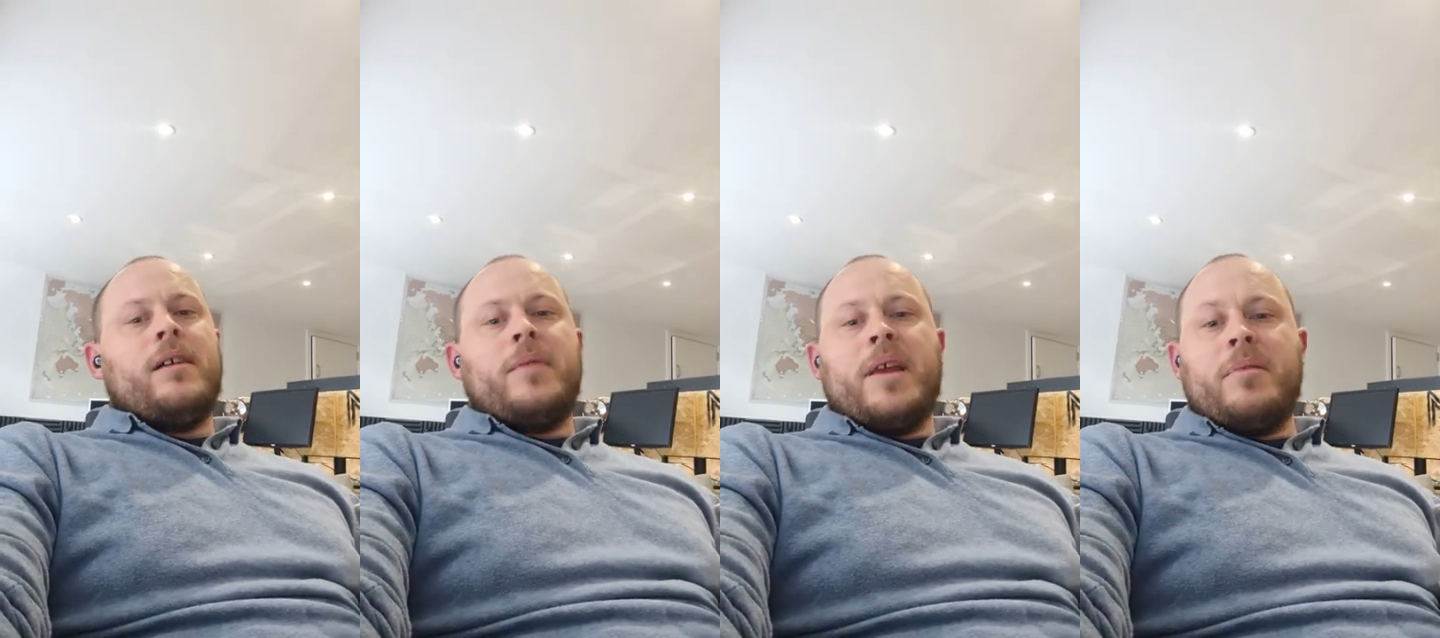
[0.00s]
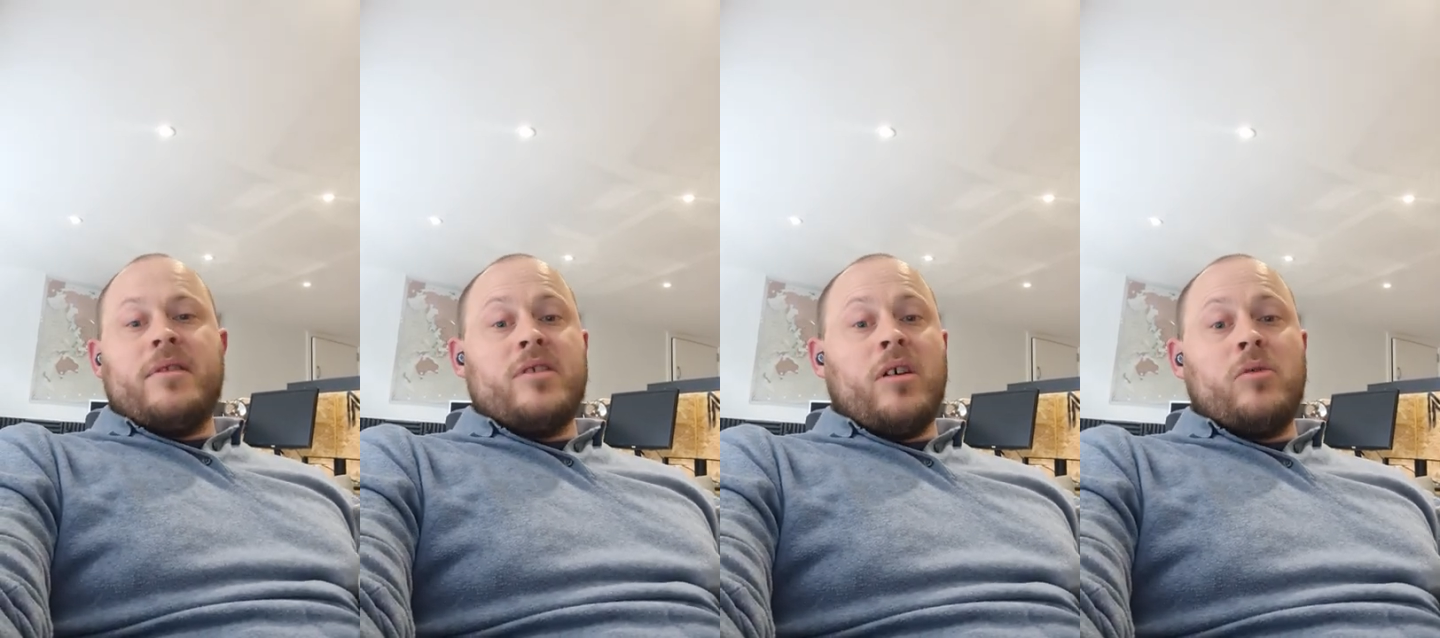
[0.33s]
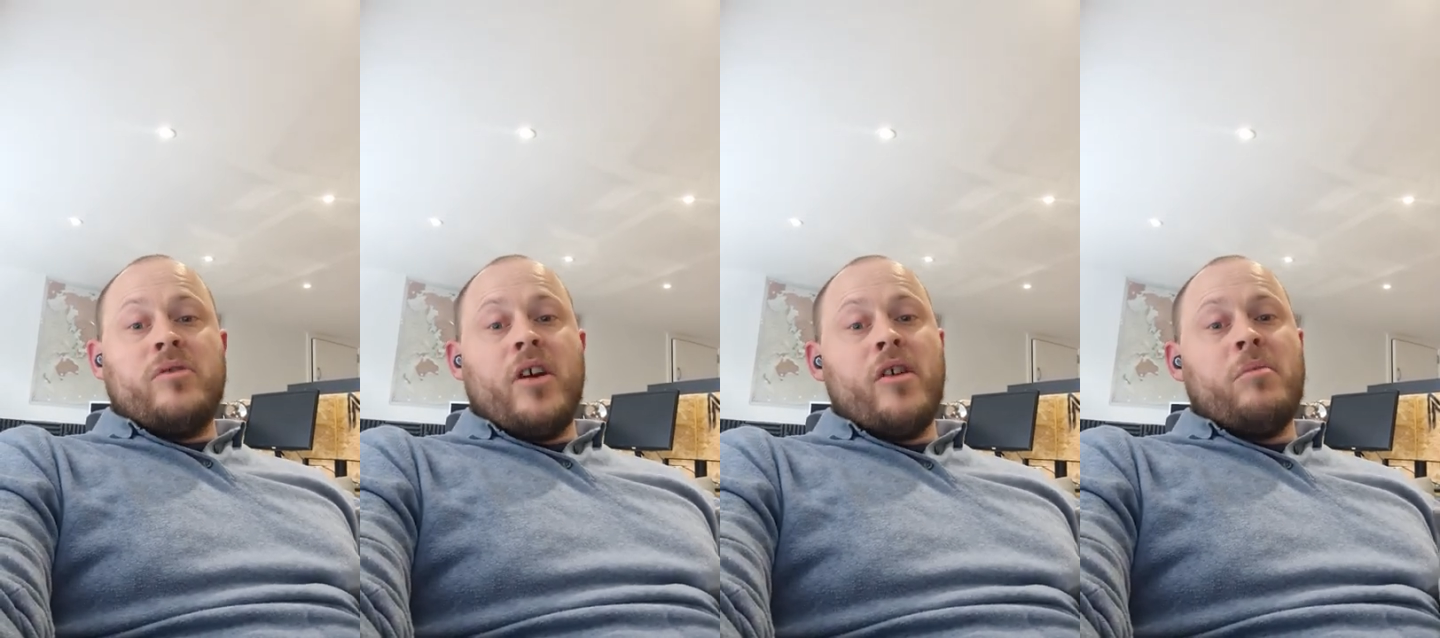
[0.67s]
They've been
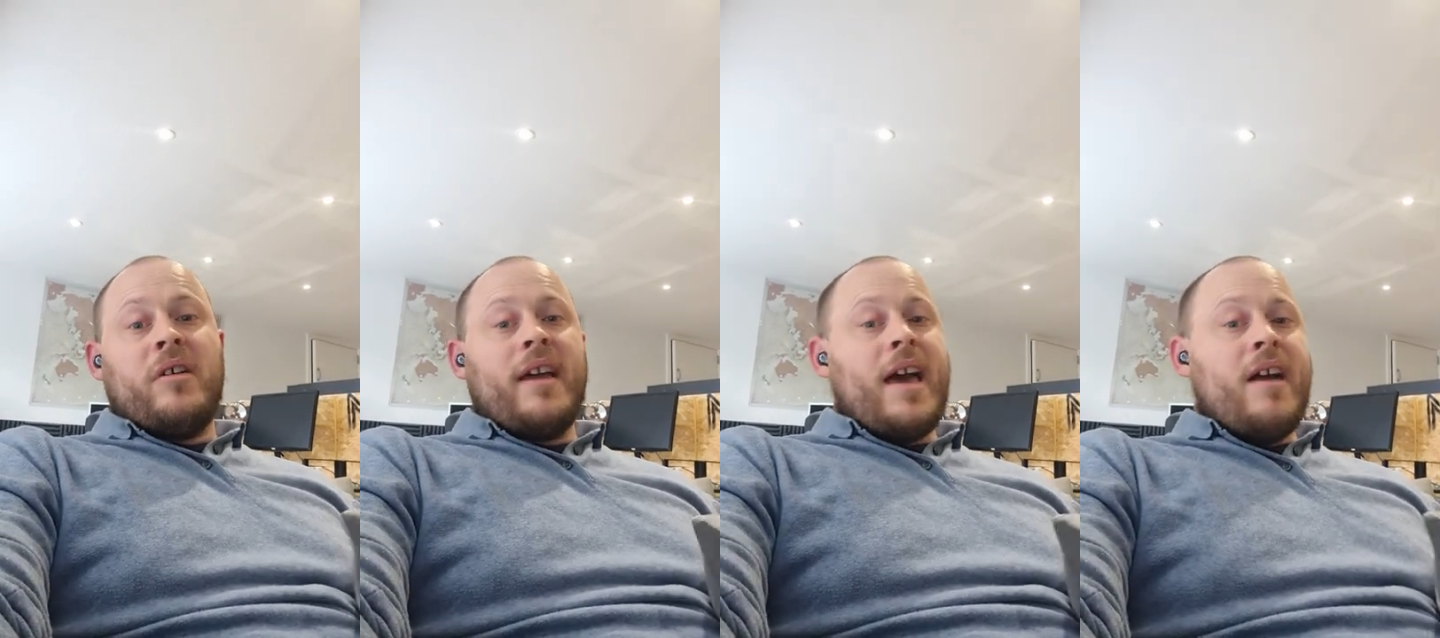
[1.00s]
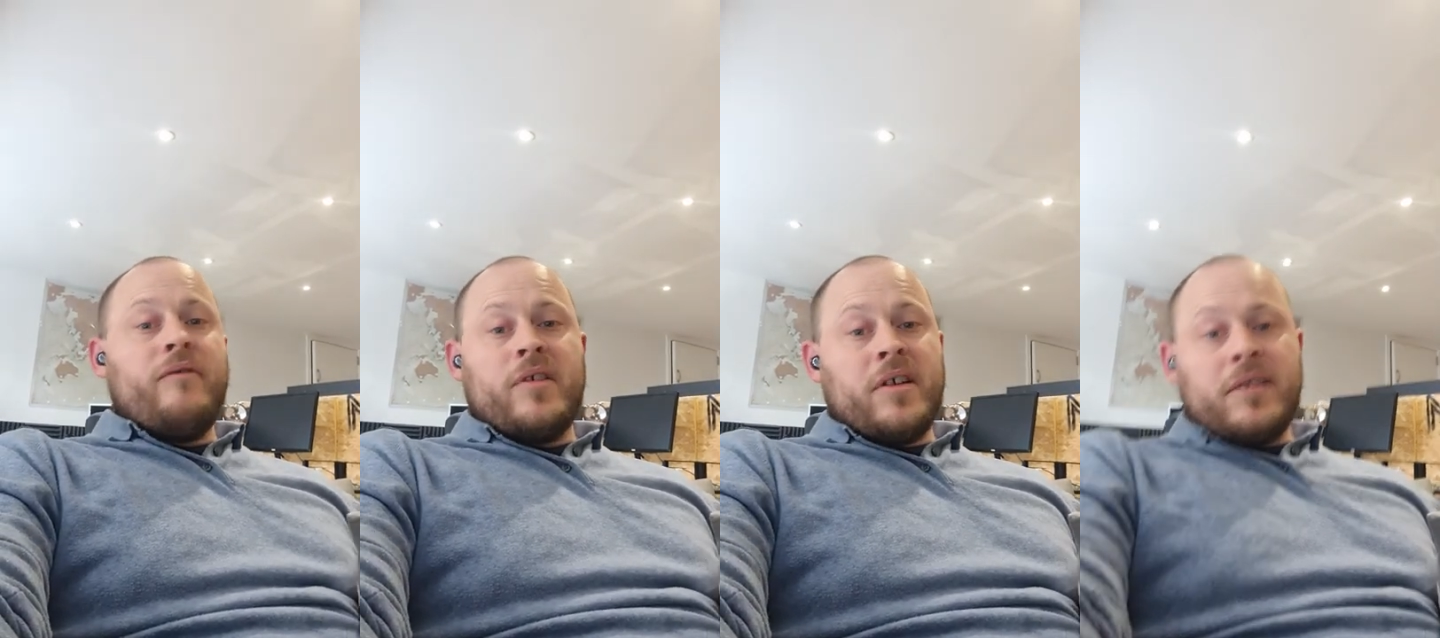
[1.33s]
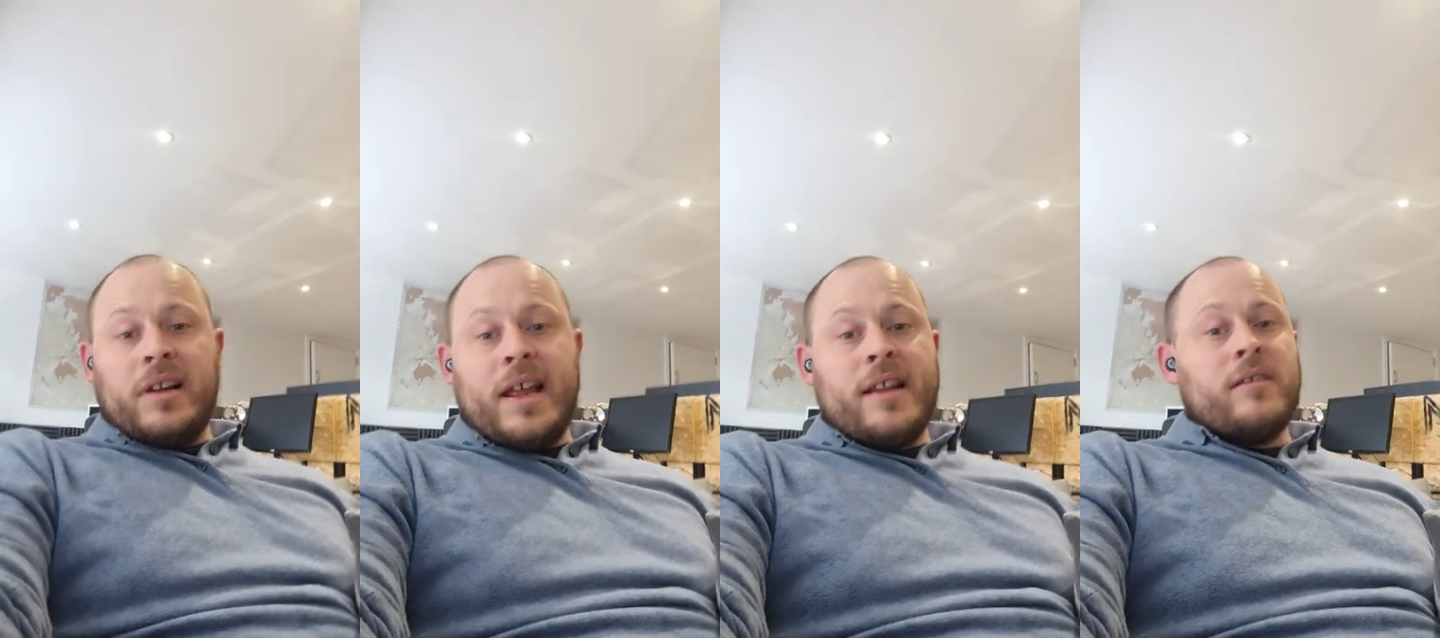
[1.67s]
told no by every other
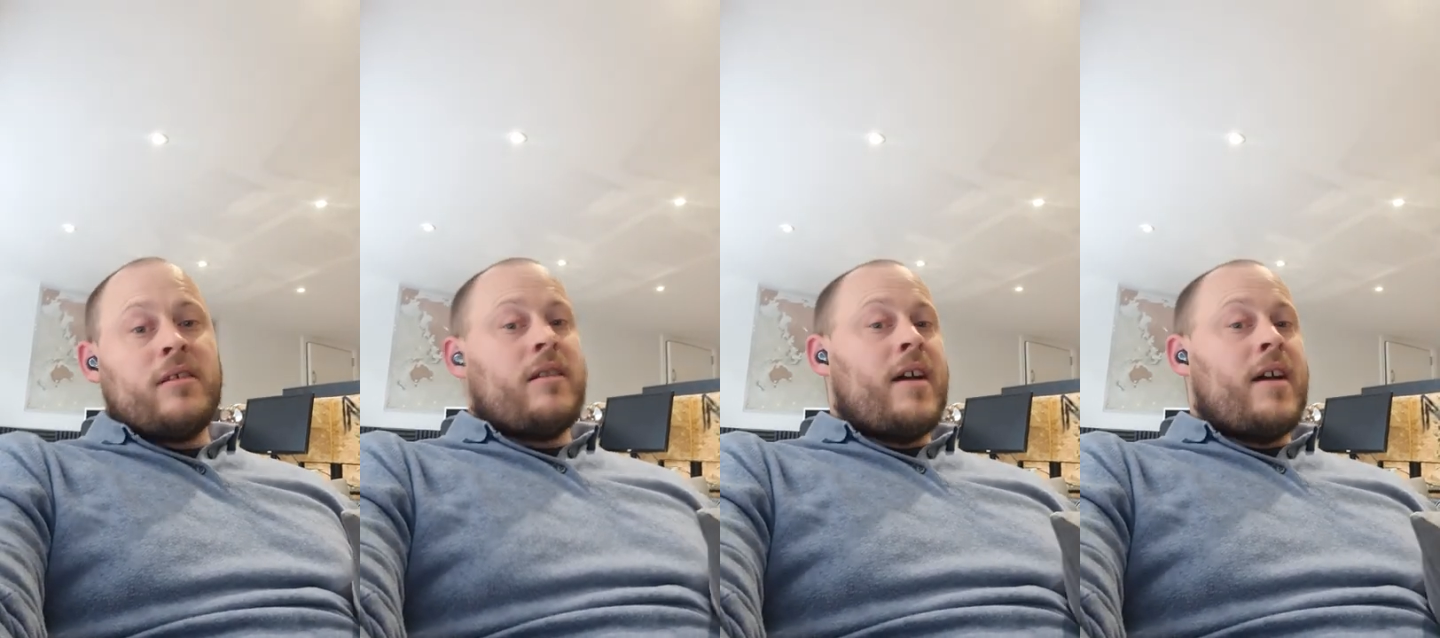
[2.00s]
lender,